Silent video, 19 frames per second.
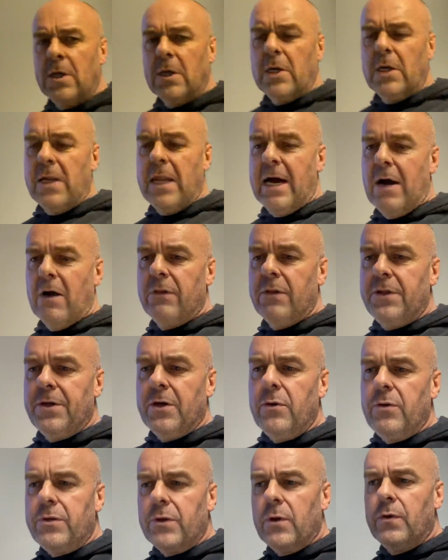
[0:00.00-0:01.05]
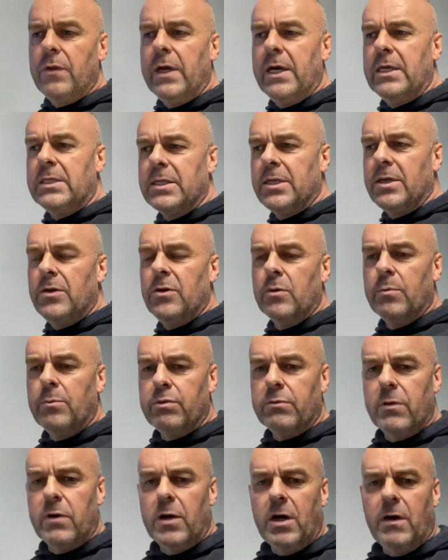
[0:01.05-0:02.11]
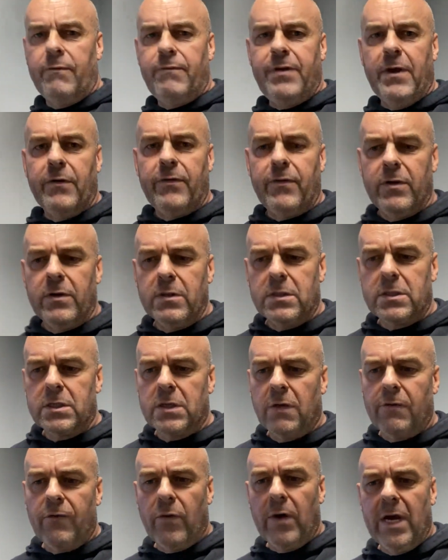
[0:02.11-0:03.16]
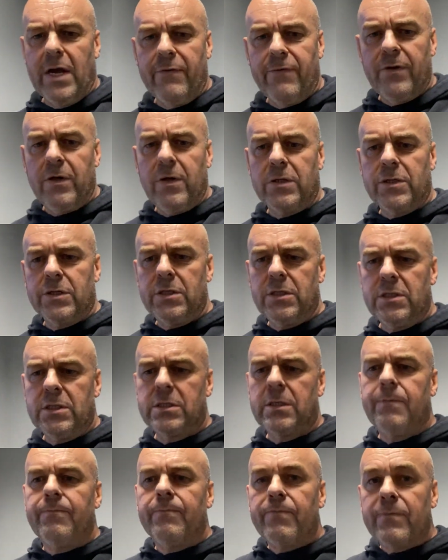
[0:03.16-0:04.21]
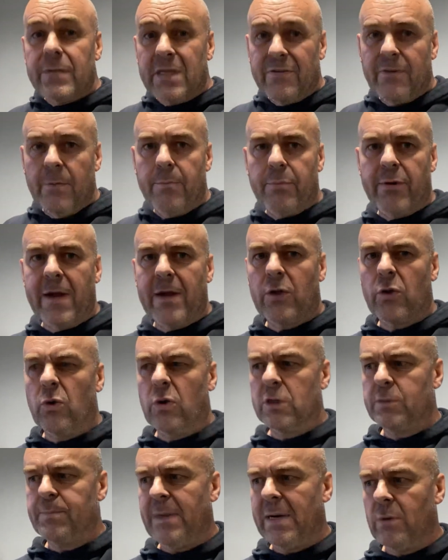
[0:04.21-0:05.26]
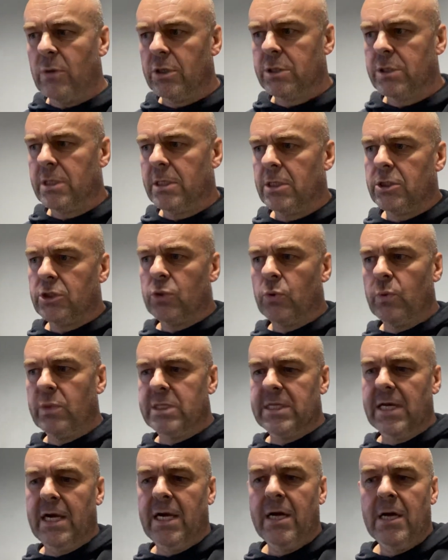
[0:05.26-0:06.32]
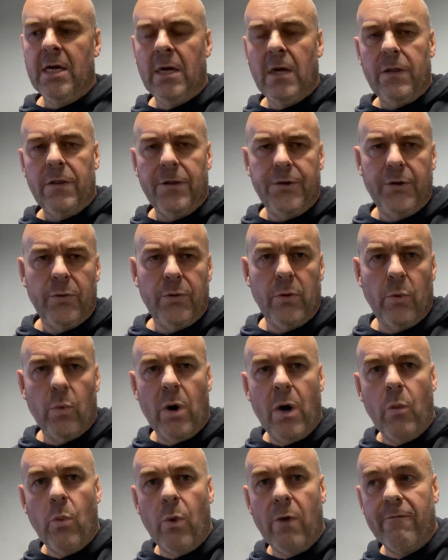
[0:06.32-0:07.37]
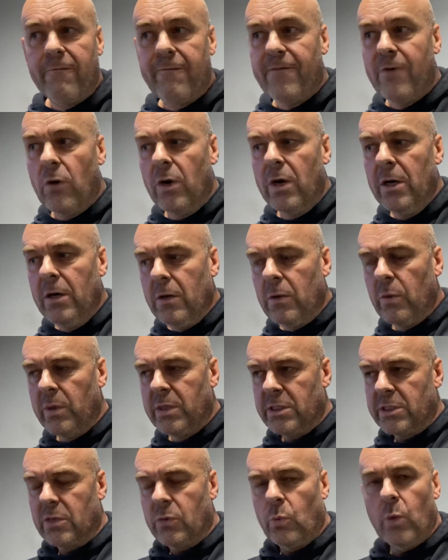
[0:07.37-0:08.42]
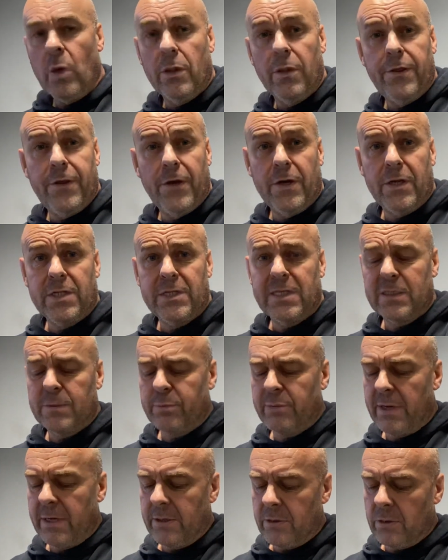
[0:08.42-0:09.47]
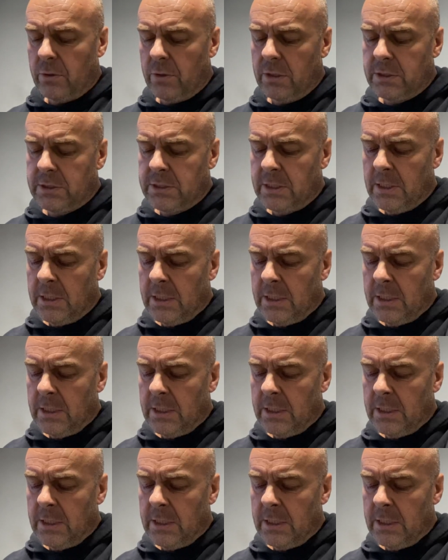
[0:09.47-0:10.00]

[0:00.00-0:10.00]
Now they do these in a number of different software versions, different brake horse powers, shall we say. They do the 114, which is a 136 brake horse.